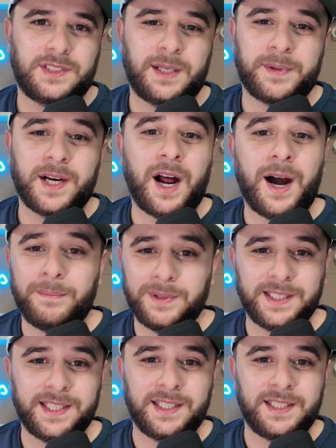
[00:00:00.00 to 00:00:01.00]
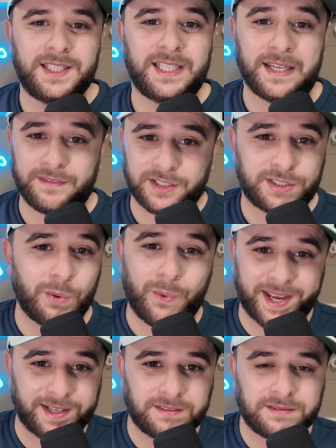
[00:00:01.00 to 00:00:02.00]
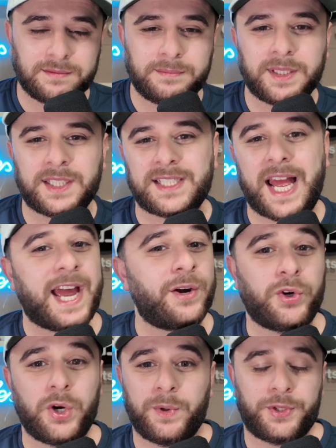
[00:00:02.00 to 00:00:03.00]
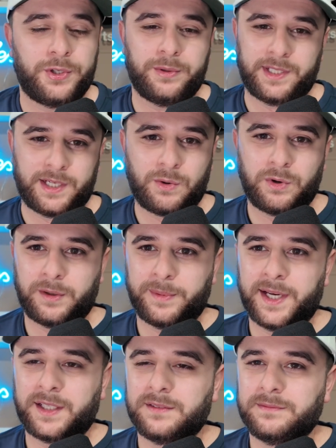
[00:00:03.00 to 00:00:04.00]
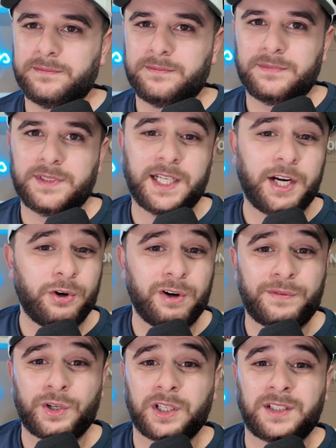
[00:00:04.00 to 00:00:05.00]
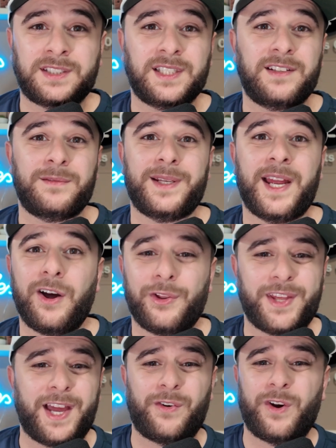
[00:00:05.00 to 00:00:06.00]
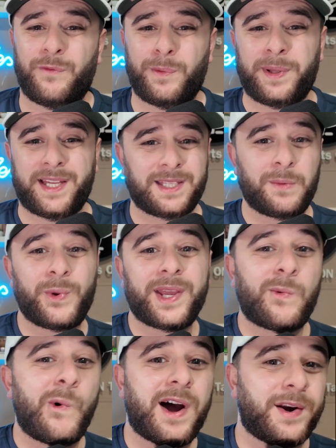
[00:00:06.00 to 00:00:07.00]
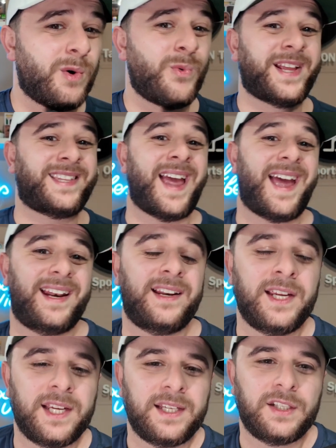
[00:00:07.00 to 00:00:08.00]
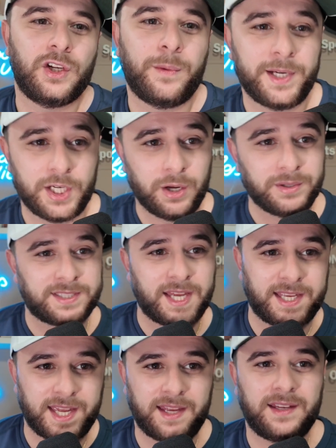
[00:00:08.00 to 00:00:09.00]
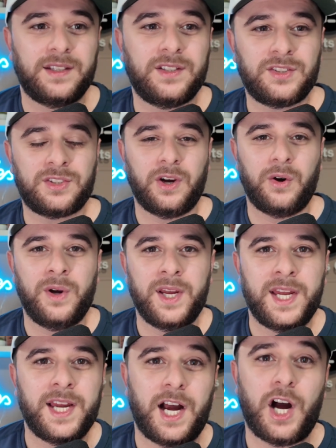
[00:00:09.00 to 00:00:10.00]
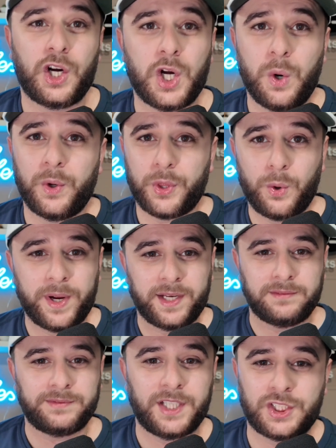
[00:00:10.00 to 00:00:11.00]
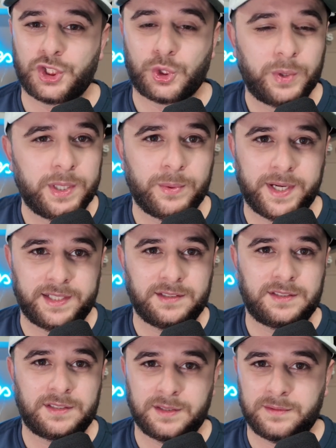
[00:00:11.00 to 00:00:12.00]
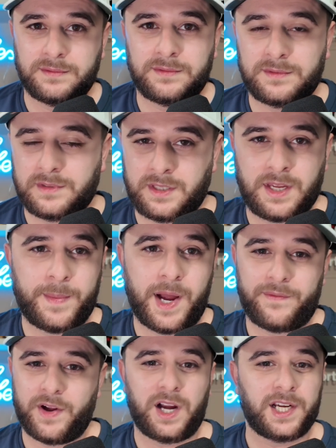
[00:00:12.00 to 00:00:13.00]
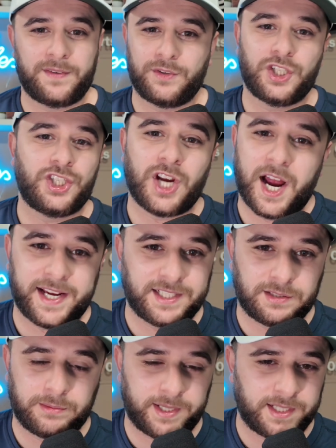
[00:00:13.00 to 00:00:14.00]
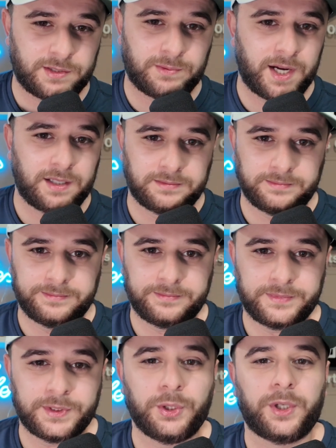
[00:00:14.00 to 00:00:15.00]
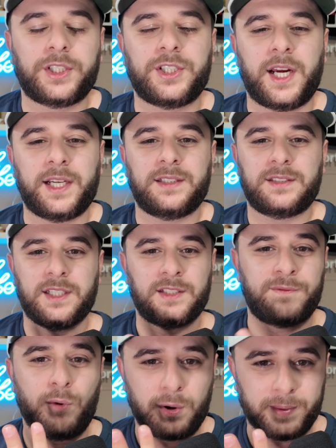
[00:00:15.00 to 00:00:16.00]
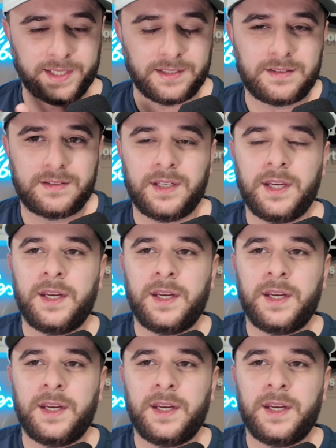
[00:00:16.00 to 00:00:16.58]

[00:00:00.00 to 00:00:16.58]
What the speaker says: I'm going to humbly give us the win because I don't know what they're doing at quarterback. And I don't know if Kirk's going to be healthy. I don't know if we're playing them week one or week 10. Nobody knows that yet. So I'll go with the win. That's three wins to come off. I'll give you the Giants a win as well. New York Giants. That's four wins.